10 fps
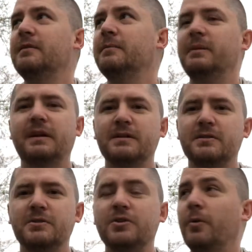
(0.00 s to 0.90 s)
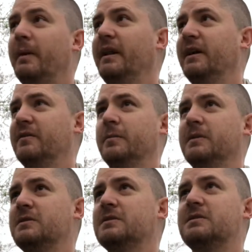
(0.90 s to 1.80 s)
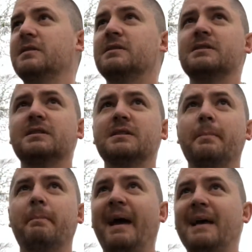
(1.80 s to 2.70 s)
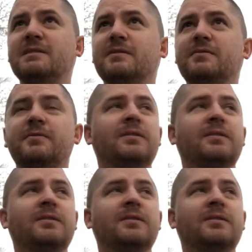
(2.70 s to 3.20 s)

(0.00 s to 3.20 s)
because there's so many of them. It's a massive